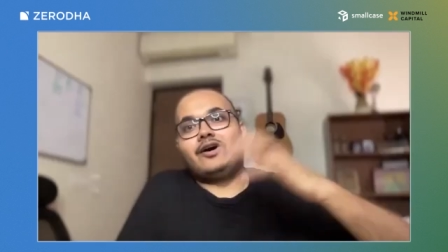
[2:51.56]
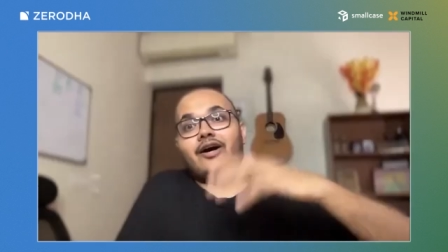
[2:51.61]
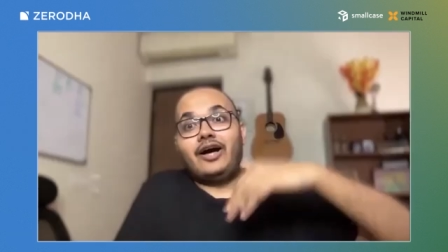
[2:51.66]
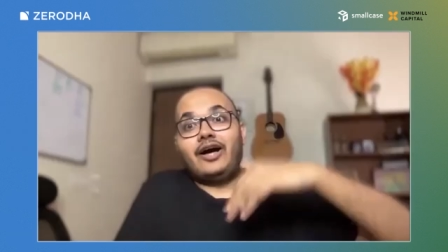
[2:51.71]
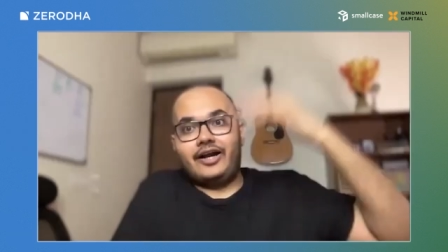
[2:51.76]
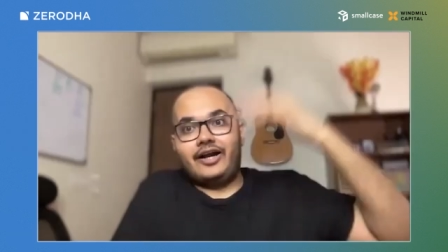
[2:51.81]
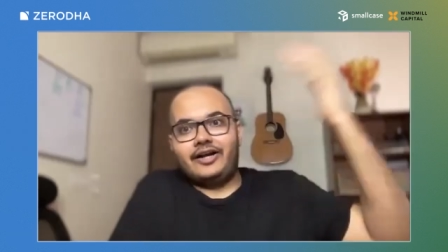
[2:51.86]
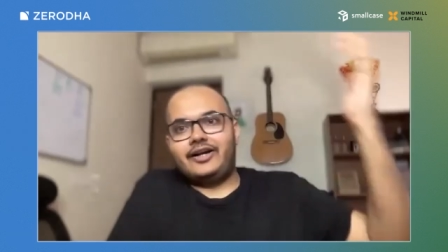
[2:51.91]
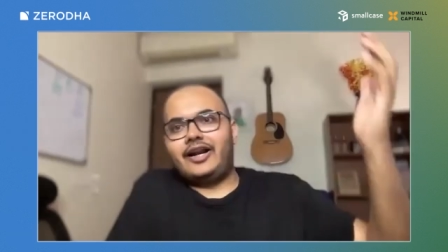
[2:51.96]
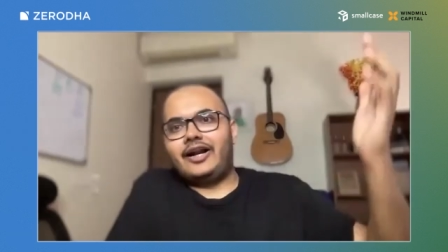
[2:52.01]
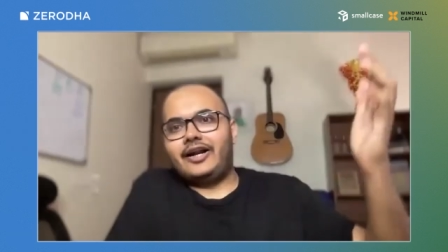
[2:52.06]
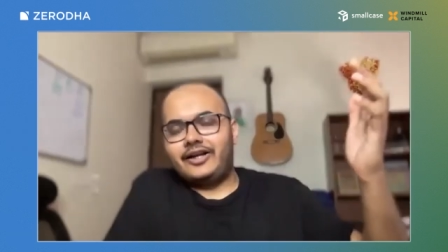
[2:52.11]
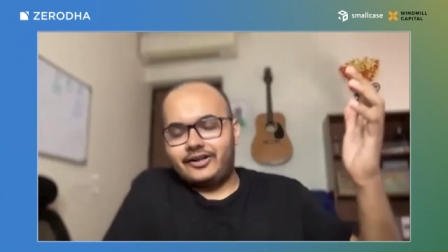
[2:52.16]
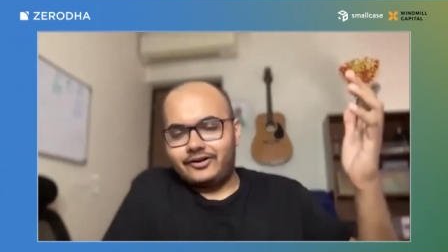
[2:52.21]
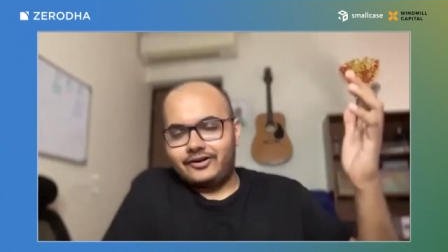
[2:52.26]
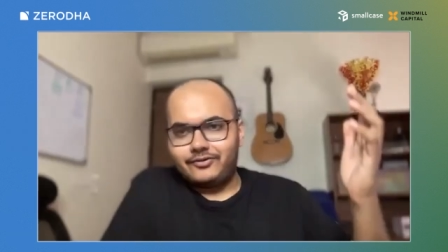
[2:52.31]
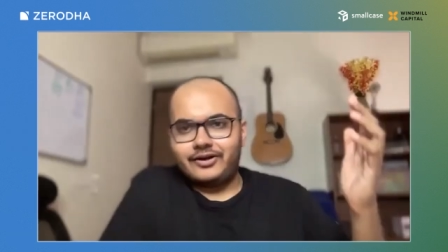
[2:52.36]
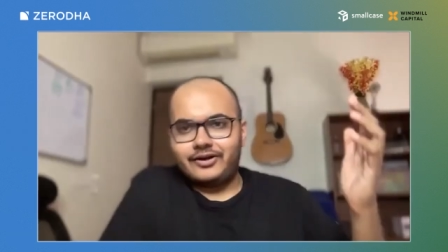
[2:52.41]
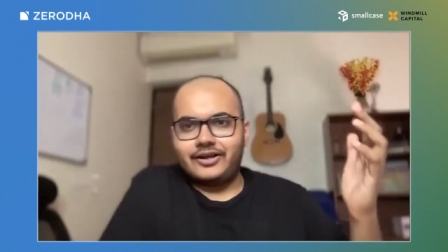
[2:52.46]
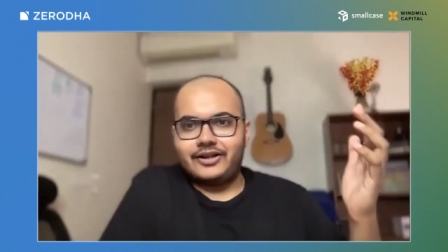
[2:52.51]
a higher debt
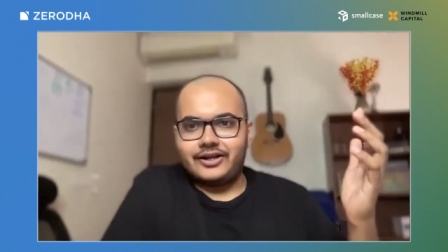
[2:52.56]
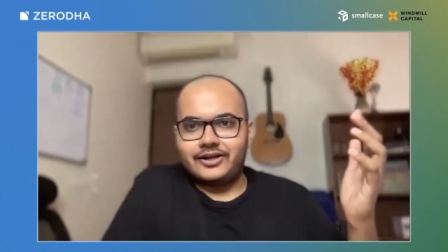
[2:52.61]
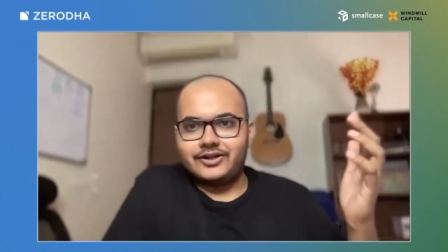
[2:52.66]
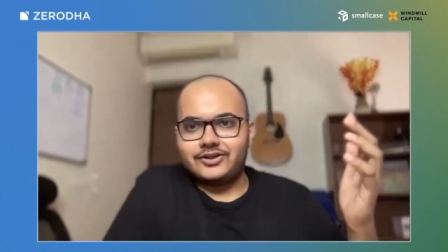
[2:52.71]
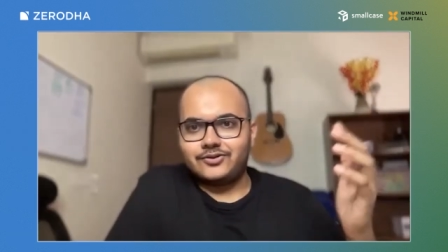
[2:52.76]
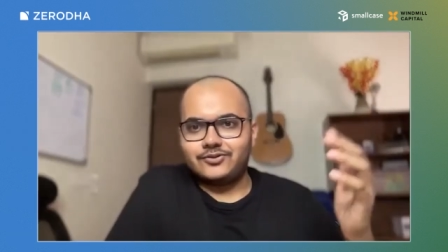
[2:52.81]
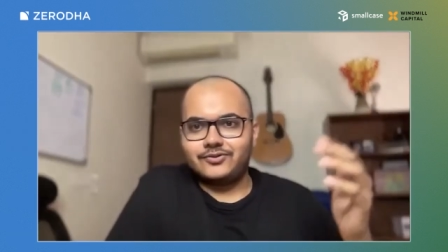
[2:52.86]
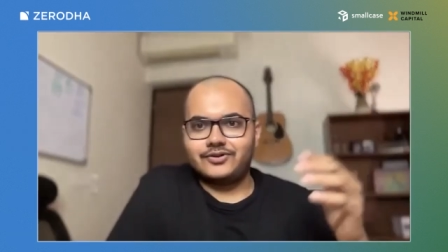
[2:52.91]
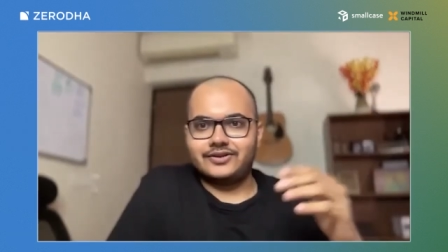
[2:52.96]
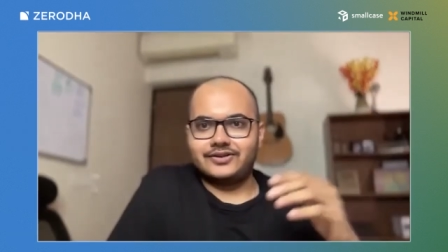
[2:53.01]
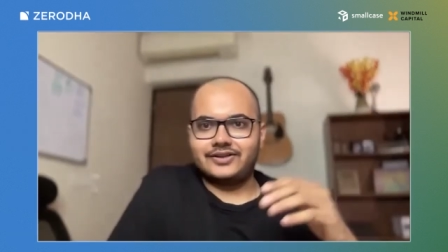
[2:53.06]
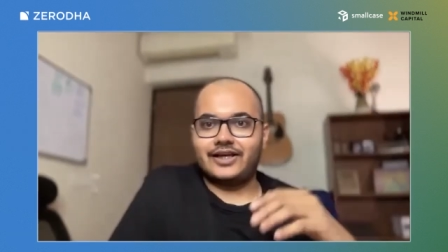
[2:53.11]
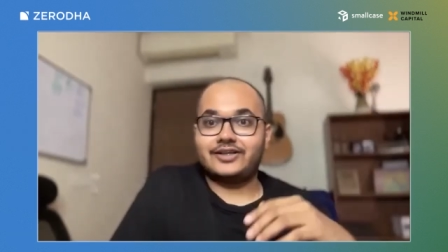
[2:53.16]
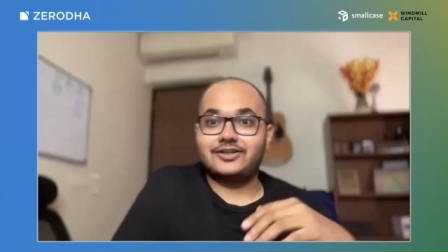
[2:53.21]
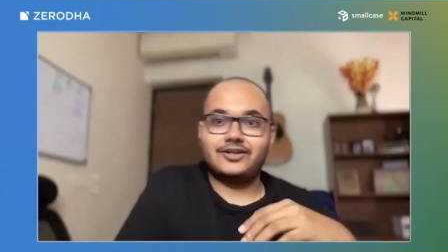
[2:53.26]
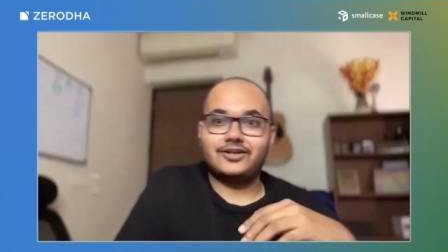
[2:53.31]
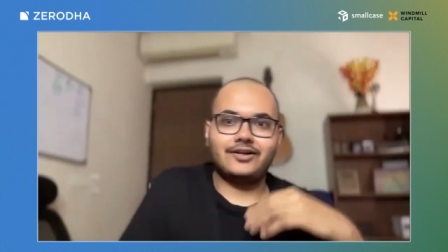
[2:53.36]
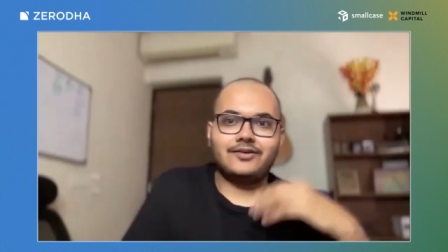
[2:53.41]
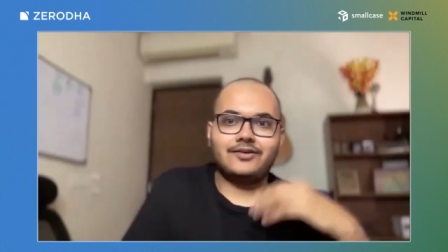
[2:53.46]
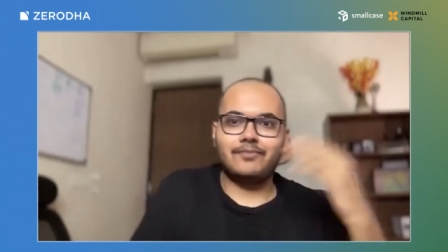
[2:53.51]
equity ratio is
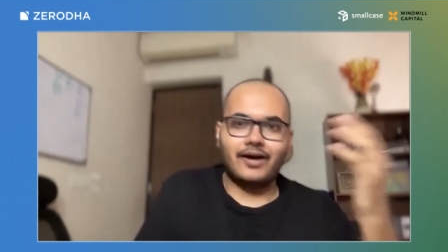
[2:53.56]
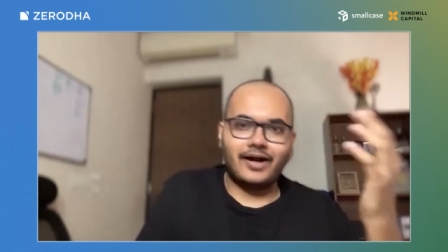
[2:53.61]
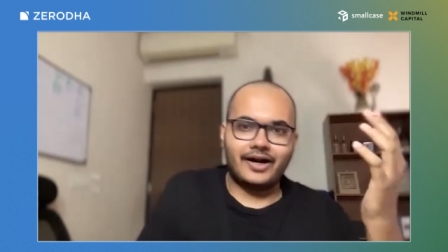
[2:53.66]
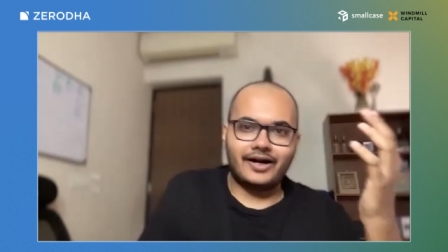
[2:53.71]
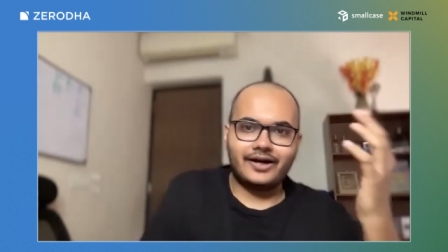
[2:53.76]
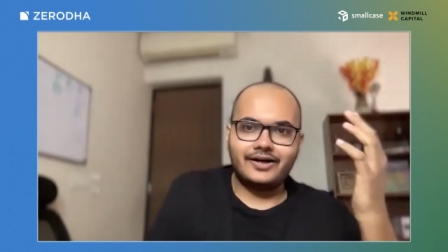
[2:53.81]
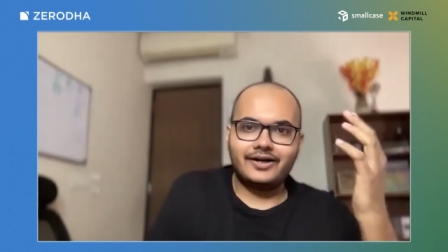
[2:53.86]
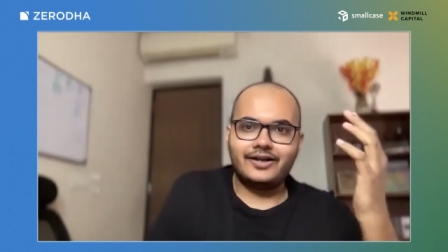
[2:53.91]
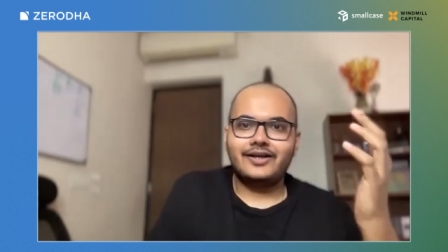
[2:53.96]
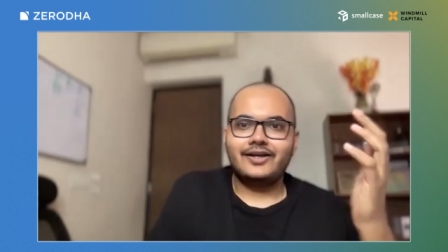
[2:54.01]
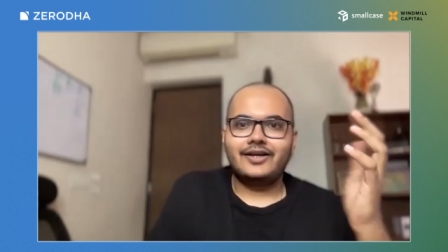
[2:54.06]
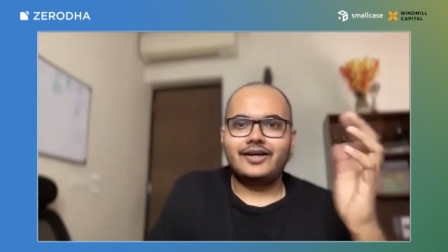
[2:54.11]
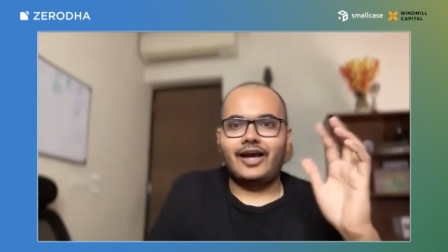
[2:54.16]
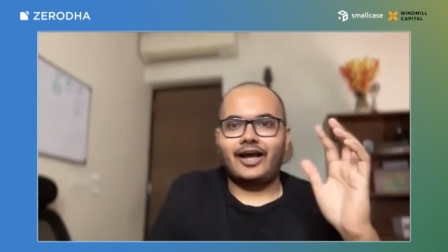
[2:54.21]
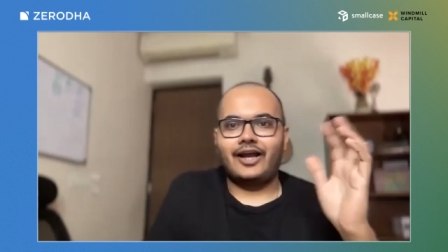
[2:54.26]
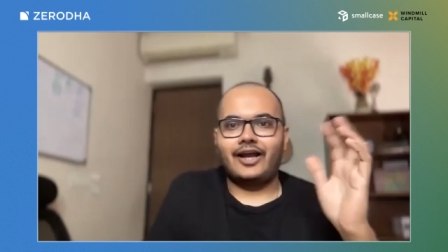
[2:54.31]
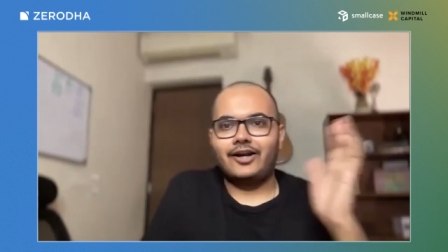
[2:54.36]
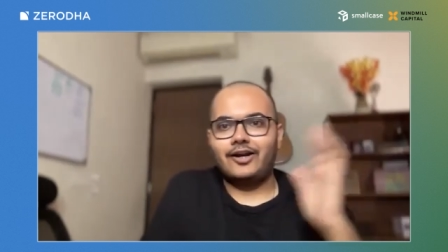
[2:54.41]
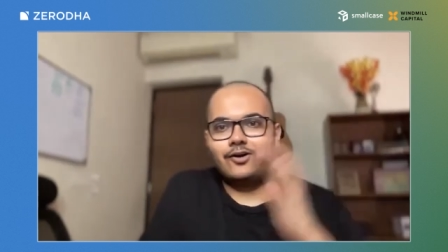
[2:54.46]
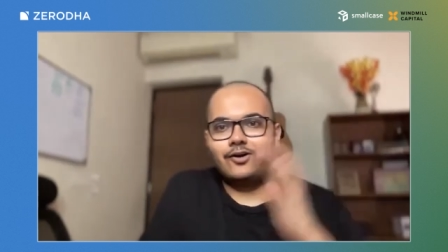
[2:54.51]
actually bad
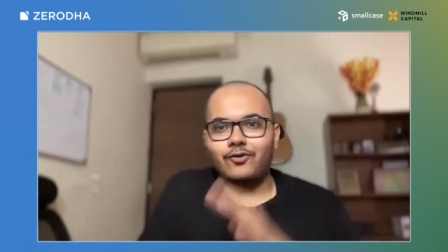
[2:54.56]
and a